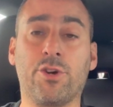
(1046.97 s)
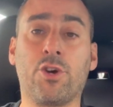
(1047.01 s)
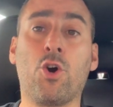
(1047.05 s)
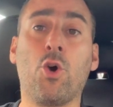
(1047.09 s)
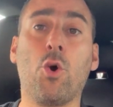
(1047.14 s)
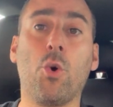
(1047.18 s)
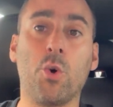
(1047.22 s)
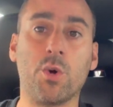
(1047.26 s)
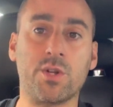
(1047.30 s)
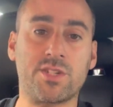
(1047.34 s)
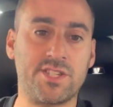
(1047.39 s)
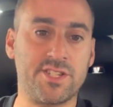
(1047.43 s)
Of
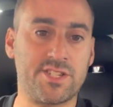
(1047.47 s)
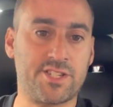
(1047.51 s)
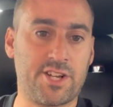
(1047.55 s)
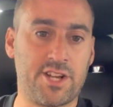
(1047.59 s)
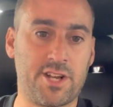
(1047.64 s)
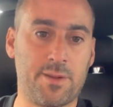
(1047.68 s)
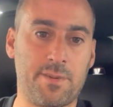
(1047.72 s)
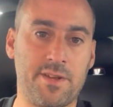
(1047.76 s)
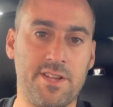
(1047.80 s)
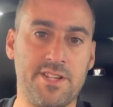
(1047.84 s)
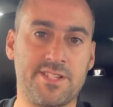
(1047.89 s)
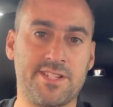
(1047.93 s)
course it's
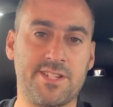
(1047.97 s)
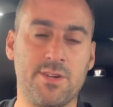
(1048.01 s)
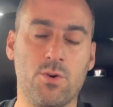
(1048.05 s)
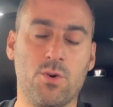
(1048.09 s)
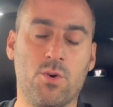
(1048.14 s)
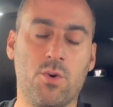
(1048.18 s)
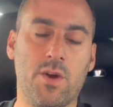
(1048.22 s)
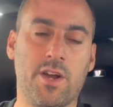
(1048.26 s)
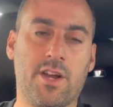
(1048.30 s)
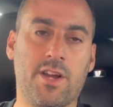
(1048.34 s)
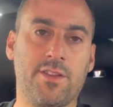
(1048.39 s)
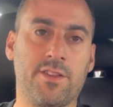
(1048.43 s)
going to be
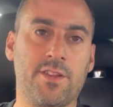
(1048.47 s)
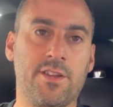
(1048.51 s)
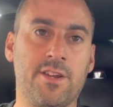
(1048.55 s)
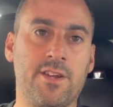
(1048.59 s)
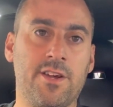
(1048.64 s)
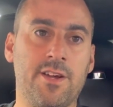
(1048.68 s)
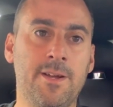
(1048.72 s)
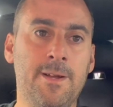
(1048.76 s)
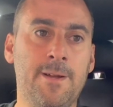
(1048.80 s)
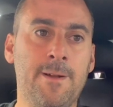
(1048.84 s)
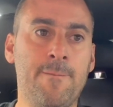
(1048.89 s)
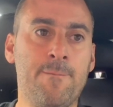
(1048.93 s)
still quicker than
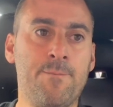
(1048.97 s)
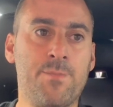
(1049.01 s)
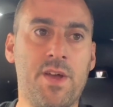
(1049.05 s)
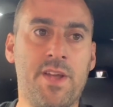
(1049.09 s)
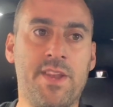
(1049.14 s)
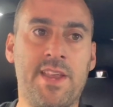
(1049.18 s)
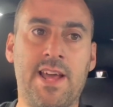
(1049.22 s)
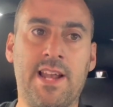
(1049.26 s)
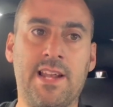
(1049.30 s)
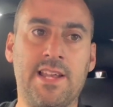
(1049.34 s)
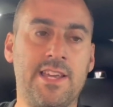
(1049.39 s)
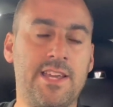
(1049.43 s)
an
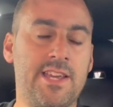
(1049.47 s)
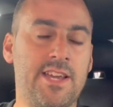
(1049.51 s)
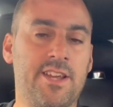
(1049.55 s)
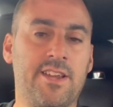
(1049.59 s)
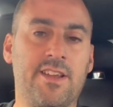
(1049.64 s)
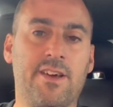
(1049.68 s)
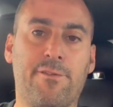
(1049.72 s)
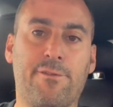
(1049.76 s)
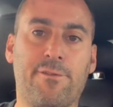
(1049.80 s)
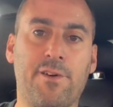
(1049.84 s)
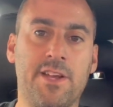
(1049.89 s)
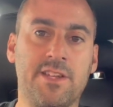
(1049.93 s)
LE
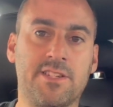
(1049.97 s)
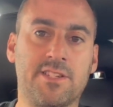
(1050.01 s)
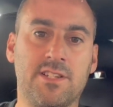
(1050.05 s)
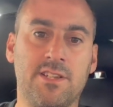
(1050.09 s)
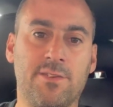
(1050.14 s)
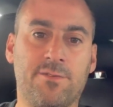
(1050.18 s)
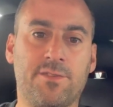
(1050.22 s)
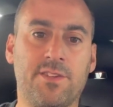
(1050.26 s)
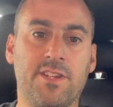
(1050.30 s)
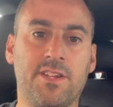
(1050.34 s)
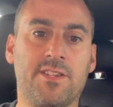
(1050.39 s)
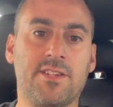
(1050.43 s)
and a
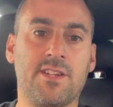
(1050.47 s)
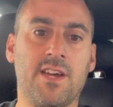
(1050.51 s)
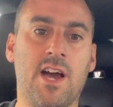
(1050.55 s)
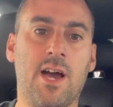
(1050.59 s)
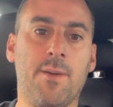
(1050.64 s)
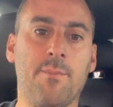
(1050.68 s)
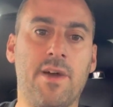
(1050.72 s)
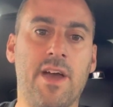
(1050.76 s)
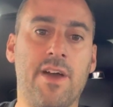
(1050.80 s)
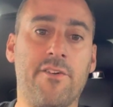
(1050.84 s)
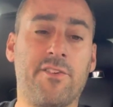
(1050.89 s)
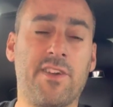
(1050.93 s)
facelifted
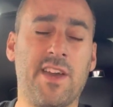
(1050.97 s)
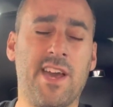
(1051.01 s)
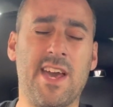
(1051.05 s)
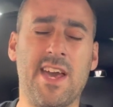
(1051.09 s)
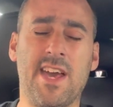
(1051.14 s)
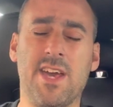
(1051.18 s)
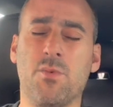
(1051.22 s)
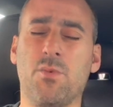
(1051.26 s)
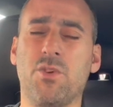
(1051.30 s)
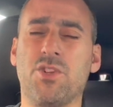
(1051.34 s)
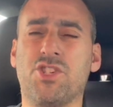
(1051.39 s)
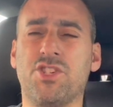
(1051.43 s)

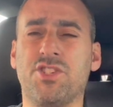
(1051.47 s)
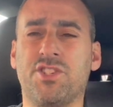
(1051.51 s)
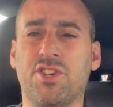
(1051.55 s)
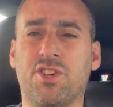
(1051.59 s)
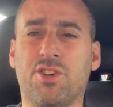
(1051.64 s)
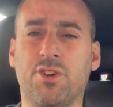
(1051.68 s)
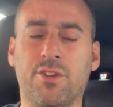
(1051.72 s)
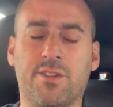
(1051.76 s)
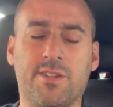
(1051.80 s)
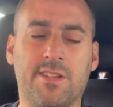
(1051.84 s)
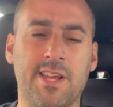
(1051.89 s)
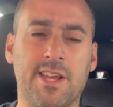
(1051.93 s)
FK8, which is a
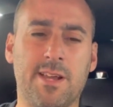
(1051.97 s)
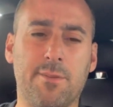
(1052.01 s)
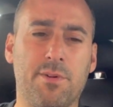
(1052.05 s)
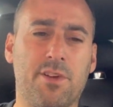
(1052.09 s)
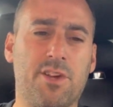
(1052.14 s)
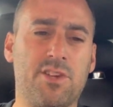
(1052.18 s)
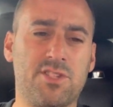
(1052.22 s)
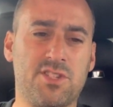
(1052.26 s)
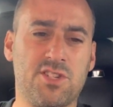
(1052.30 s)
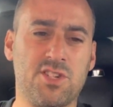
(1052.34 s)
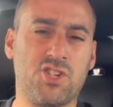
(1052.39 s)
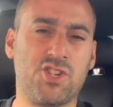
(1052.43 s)
good thing
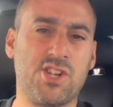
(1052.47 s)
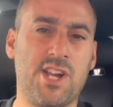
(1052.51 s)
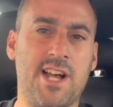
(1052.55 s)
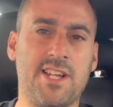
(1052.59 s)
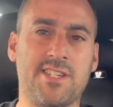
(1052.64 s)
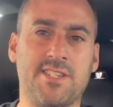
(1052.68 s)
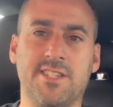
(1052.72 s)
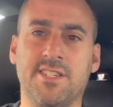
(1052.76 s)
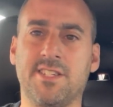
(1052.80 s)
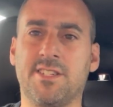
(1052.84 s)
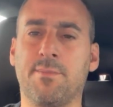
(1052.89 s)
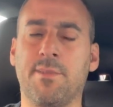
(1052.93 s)
because the
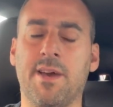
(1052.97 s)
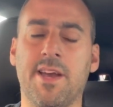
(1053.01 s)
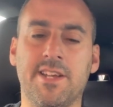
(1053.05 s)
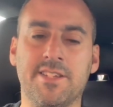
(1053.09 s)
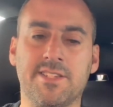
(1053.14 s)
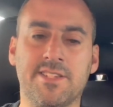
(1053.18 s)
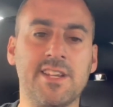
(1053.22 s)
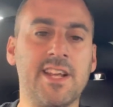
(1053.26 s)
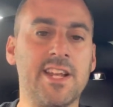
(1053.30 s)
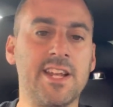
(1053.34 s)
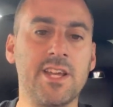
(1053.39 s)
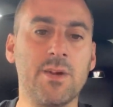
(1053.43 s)
chassis is
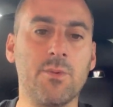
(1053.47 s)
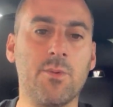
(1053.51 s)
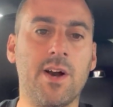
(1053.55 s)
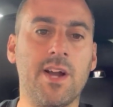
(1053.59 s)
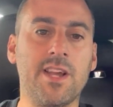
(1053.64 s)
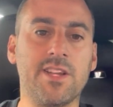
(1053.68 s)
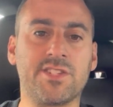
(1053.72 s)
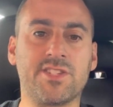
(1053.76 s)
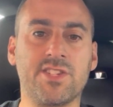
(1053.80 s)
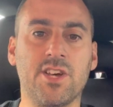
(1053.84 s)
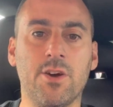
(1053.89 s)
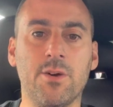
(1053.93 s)
amazing
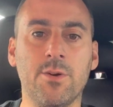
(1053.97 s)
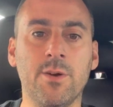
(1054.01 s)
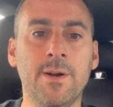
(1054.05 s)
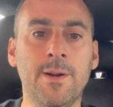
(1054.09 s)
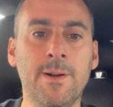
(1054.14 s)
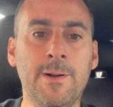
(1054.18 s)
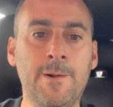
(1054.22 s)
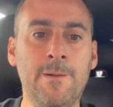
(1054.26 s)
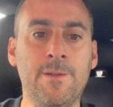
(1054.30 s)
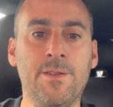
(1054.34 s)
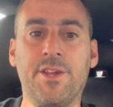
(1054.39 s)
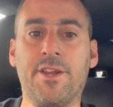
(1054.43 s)
anyway. So,
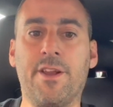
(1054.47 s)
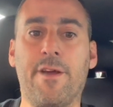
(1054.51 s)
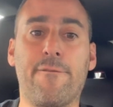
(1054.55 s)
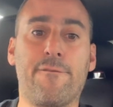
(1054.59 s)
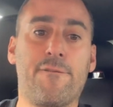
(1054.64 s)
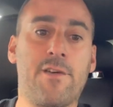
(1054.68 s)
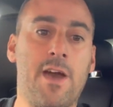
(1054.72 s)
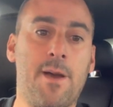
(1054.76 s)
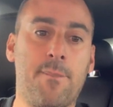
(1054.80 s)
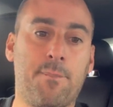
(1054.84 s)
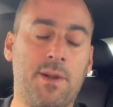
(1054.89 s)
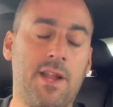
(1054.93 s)
you know,
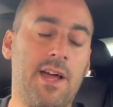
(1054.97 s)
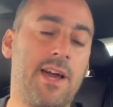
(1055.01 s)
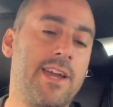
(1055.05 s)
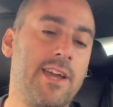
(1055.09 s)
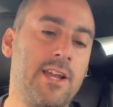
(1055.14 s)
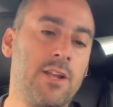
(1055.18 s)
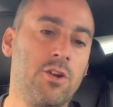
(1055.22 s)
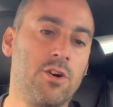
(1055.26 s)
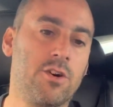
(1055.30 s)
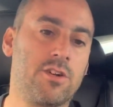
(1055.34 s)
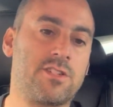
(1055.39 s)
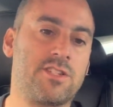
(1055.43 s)
fair play.
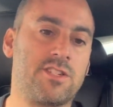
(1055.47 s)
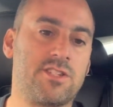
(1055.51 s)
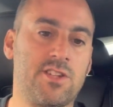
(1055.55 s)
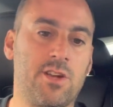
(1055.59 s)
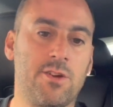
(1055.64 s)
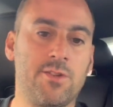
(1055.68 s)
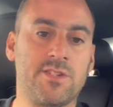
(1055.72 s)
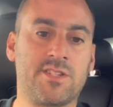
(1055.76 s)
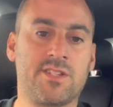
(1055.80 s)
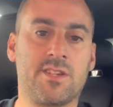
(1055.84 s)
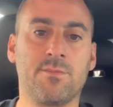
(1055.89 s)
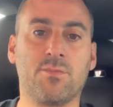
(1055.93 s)
It looks as
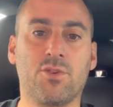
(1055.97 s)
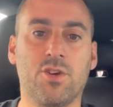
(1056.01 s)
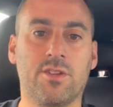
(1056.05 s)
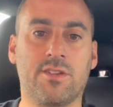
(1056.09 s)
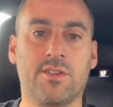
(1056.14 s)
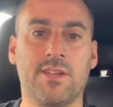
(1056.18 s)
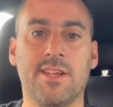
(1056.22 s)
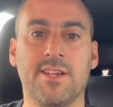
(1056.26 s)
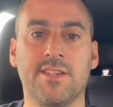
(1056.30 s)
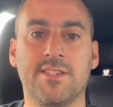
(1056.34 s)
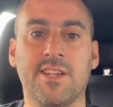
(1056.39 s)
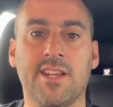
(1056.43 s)
though there's some
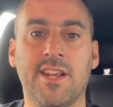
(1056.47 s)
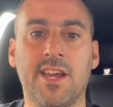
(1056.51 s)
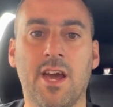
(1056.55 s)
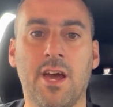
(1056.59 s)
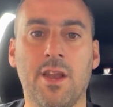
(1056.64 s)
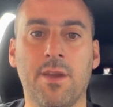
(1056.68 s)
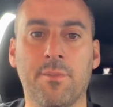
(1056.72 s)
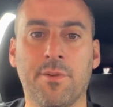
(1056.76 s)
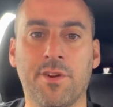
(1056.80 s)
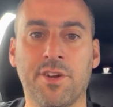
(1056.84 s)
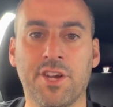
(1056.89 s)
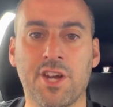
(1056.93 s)
good things in it,
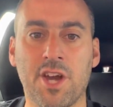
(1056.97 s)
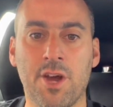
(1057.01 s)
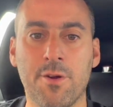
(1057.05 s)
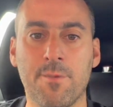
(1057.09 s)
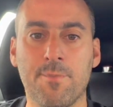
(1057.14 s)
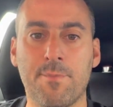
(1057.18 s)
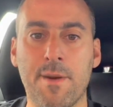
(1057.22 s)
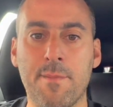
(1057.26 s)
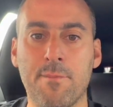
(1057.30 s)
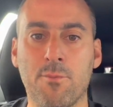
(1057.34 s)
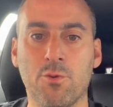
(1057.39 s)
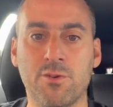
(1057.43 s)
and I'm going to go a
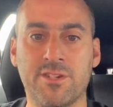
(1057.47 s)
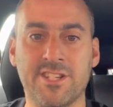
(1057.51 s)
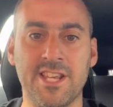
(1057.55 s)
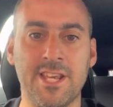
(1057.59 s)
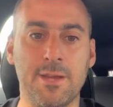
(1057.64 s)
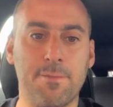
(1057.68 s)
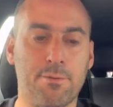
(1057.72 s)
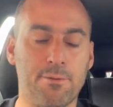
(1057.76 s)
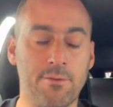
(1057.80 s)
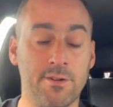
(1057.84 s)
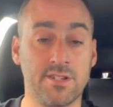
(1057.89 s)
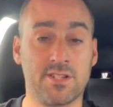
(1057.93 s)
bit more
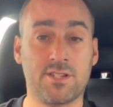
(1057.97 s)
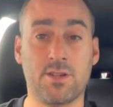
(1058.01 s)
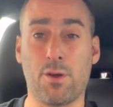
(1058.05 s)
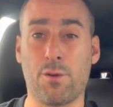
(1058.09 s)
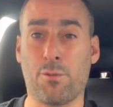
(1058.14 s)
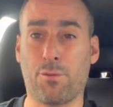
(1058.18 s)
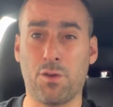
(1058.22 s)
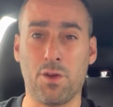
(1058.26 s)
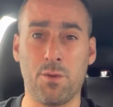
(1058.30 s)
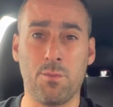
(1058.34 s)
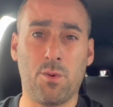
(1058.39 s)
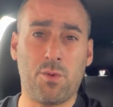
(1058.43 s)
deeper into
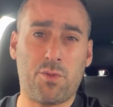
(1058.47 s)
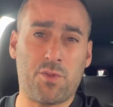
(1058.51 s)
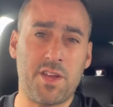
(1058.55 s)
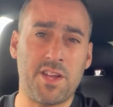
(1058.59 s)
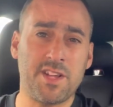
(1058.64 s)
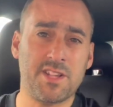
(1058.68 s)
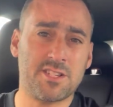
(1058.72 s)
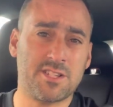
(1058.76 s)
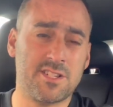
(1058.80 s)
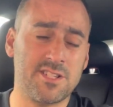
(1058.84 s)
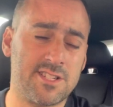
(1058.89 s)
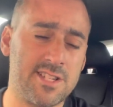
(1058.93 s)
a few more
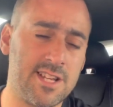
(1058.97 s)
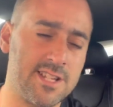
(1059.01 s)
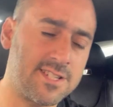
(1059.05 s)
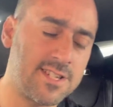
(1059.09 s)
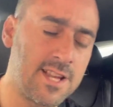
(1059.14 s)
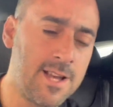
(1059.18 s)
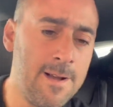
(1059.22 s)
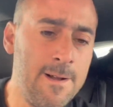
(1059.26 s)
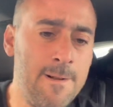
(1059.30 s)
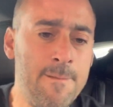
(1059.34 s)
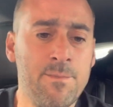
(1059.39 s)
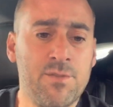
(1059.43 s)
things because
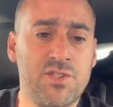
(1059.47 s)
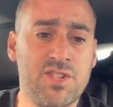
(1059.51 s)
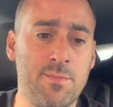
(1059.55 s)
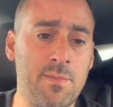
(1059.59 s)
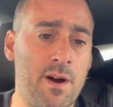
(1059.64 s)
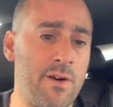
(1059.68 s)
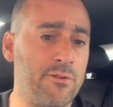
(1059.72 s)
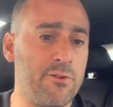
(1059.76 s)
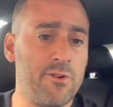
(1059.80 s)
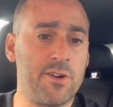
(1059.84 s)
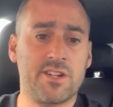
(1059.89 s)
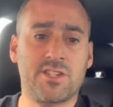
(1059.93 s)
there's some
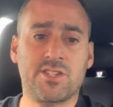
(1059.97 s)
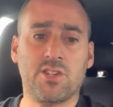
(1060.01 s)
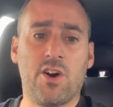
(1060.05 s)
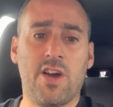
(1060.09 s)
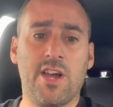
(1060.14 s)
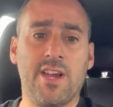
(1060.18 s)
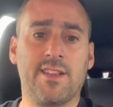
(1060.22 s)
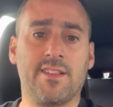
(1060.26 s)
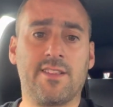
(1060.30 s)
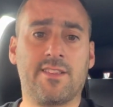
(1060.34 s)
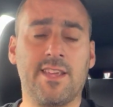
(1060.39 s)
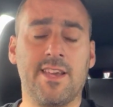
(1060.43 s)
other
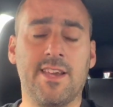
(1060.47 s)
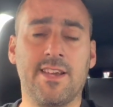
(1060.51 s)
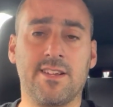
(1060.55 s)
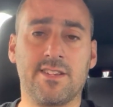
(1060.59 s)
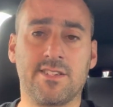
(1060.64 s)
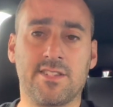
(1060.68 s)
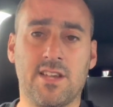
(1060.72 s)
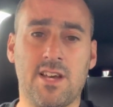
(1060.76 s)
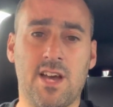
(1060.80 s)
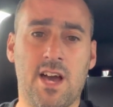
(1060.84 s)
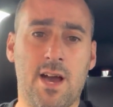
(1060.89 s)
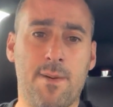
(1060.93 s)
exciting
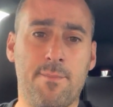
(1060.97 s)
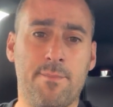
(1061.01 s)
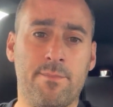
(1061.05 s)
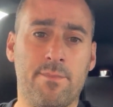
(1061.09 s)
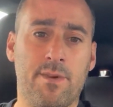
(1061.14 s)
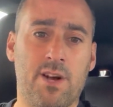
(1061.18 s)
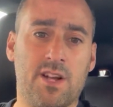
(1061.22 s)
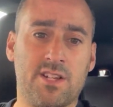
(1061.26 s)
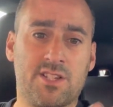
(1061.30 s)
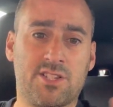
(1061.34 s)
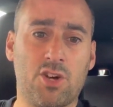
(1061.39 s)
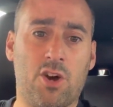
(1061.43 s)
things
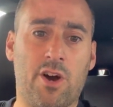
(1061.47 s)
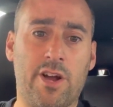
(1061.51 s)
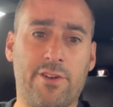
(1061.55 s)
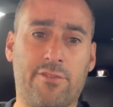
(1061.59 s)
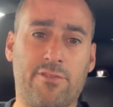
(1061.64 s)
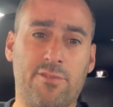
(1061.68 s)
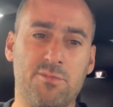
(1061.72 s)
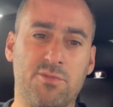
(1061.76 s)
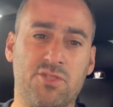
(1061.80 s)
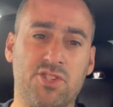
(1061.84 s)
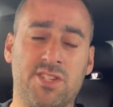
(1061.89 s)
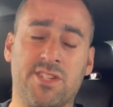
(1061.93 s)
aside
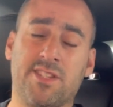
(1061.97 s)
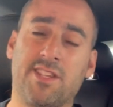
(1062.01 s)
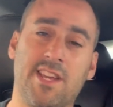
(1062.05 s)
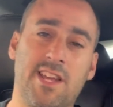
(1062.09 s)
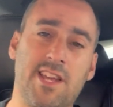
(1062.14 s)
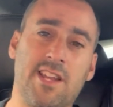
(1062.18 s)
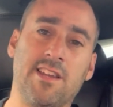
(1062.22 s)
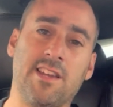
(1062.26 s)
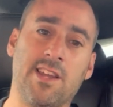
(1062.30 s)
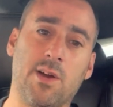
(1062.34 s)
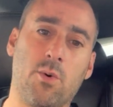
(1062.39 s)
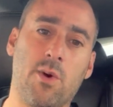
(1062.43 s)
from just
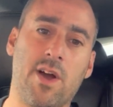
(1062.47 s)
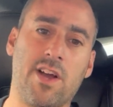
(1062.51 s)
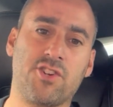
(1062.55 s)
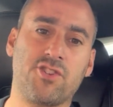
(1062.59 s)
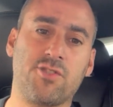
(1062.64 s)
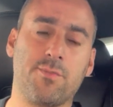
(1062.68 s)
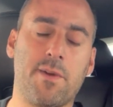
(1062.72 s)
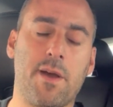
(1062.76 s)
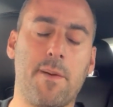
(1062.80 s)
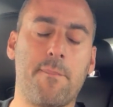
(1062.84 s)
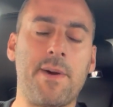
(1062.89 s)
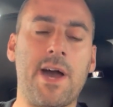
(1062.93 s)
the little
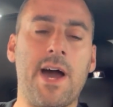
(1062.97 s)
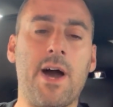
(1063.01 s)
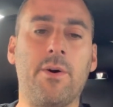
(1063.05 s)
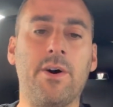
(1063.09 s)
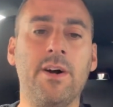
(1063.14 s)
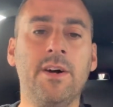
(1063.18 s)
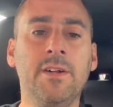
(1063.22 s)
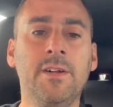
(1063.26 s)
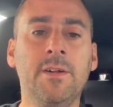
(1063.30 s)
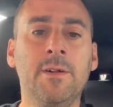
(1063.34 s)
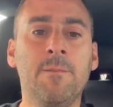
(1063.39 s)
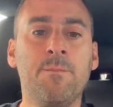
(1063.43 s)
extra bit of
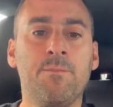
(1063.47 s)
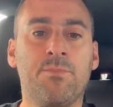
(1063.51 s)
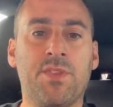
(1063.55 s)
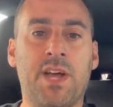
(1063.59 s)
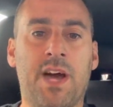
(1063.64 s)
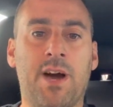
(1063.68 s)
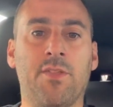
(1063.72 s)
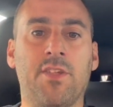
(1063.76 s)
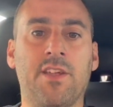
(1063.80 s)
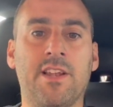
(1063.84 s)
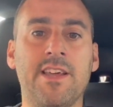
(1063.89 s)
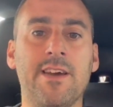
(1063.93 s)
power.
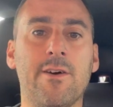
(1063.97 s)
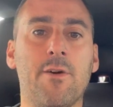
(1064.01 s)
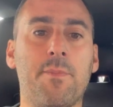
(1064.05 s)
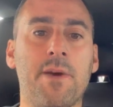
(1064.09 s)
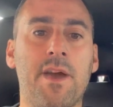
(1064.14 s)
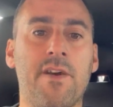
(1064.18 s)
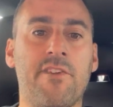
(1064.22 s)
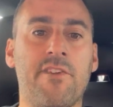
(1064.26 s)
Now the little bit of